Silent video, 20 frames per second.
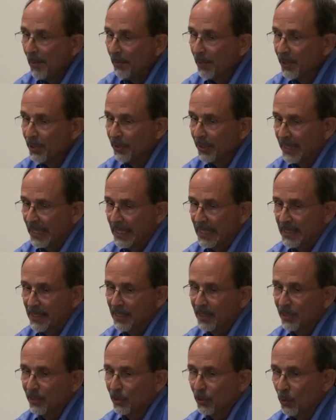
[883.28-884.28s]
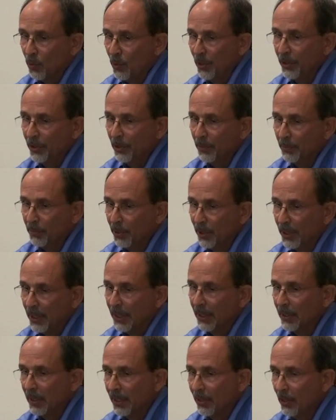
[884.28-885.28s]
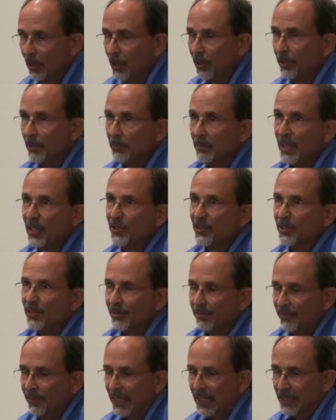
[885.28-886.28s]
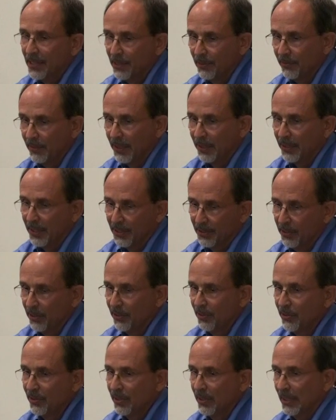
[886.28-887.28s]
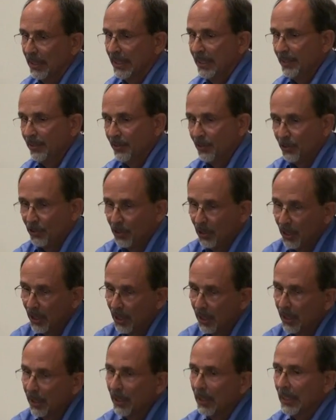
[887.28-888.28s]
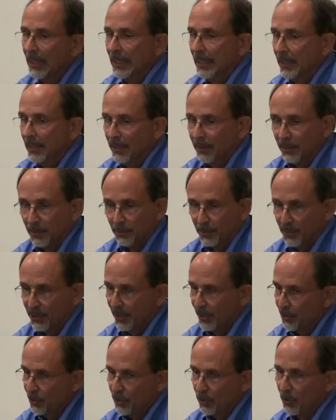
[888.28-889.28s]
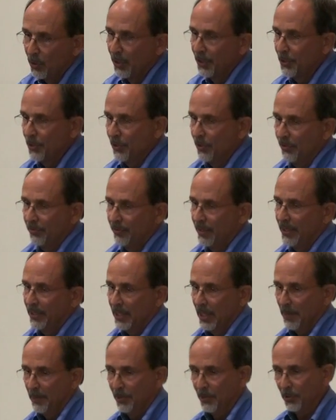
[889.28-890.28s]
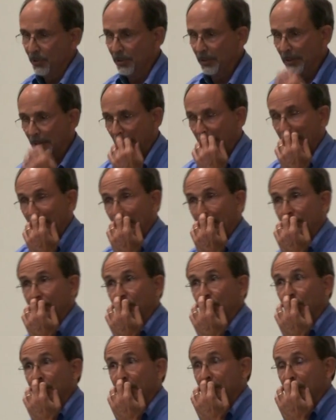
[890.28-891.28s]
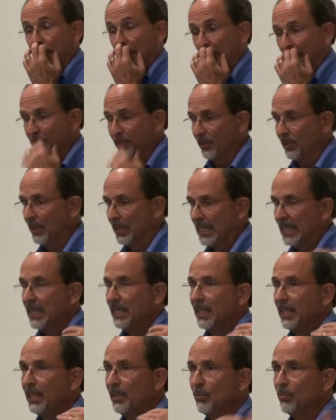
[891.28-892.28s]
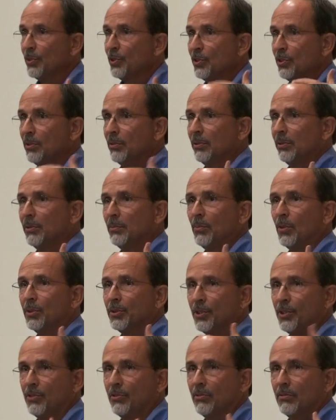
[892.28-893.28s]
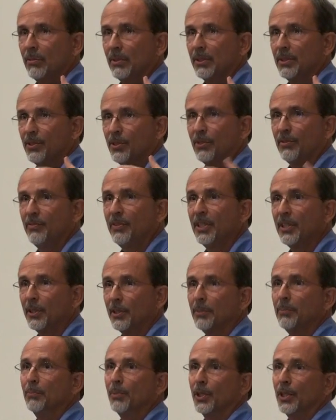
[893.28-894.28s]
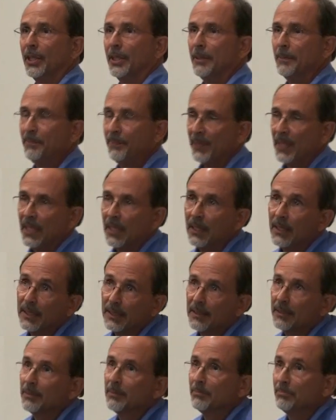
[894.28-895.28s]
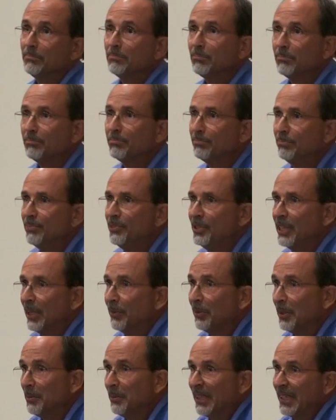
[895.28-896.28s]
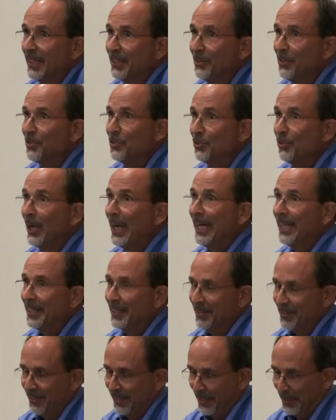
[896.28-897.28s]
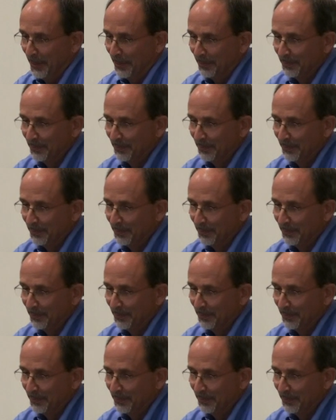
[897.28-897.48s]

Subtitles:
But you can see that the winter burn and all the measures of fire severity, such as the height of the char, the percent scorch, fire temperature, fuel consumption, it was the most severe burn, generally because it's driest then.